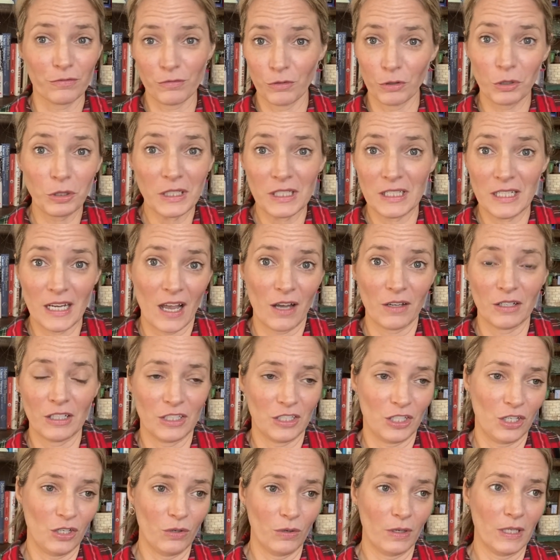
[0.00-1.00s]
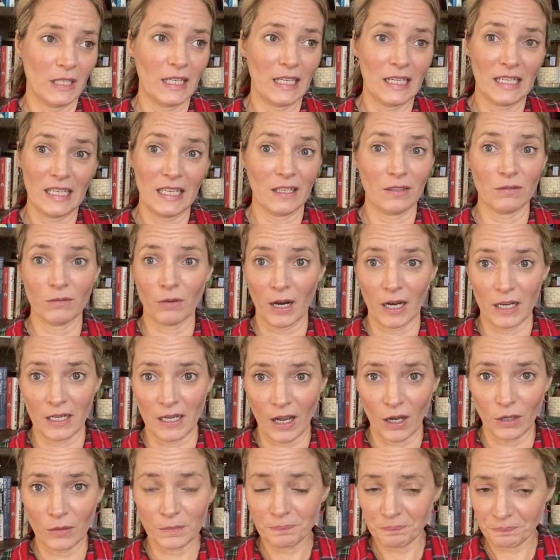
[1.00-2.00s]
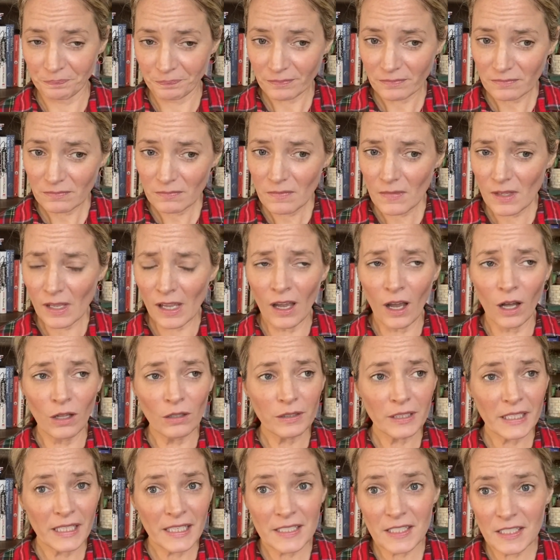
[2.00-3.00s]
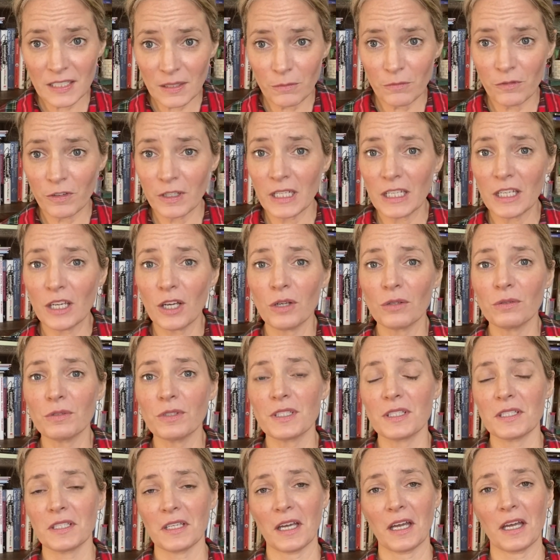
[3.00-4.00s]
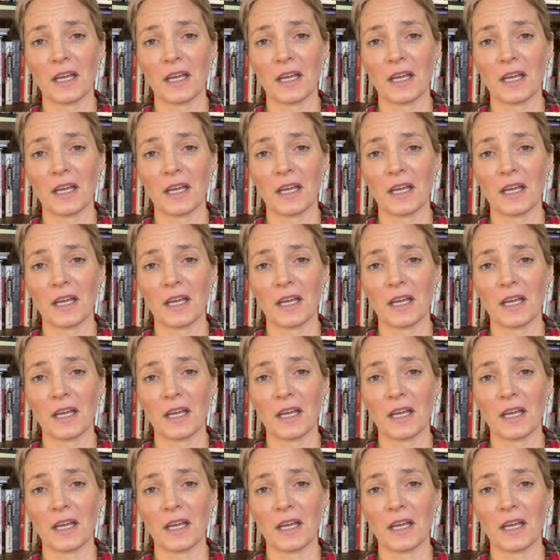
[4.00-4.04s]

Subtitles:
really down into it again right now. I'll link some videos